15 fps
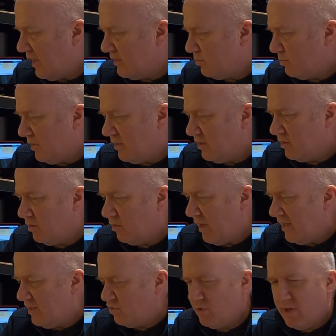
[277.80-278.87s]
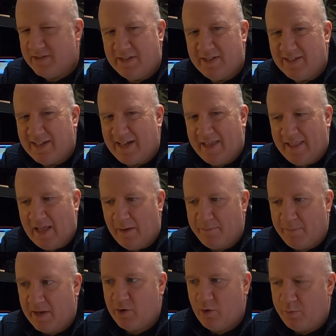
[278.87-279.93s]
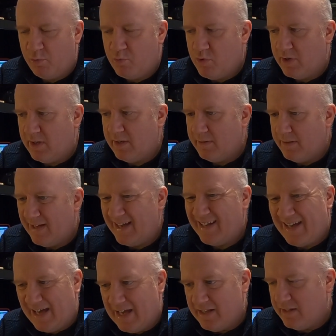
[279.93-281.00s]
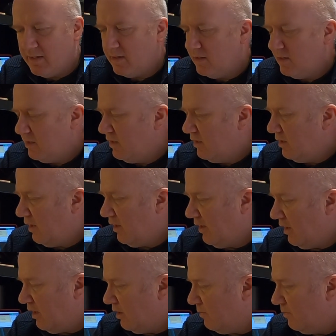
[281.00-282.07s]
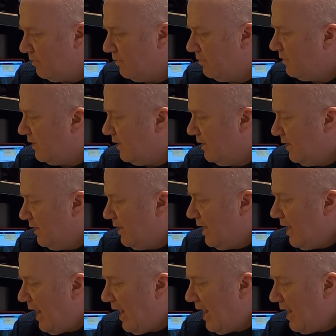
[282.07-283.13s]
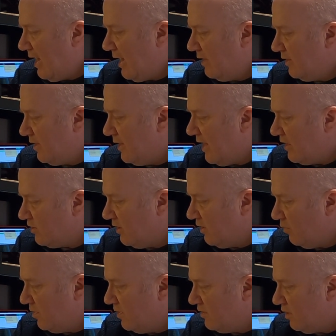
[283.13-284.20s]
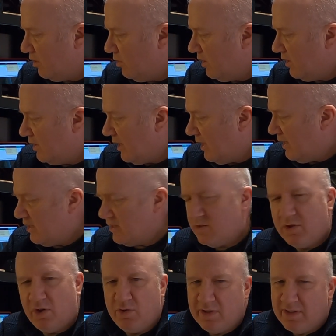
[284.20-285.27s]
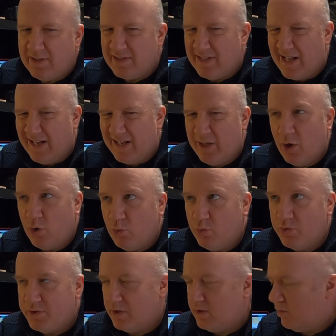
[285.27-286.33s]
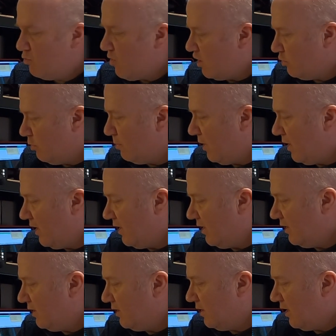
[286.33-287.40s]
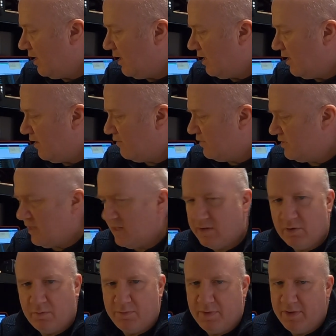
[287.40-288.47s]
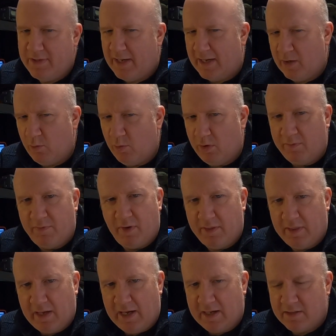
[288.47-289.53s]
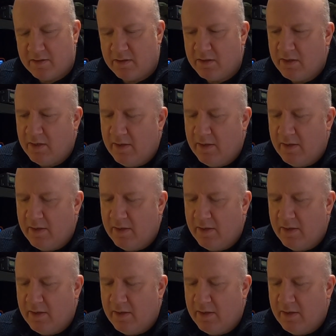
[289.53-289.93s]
That's been interesting to get that back up and running again. And the next thing I've been doing is using the slightly older Raspberry Pi. I've set up Direwolf on that.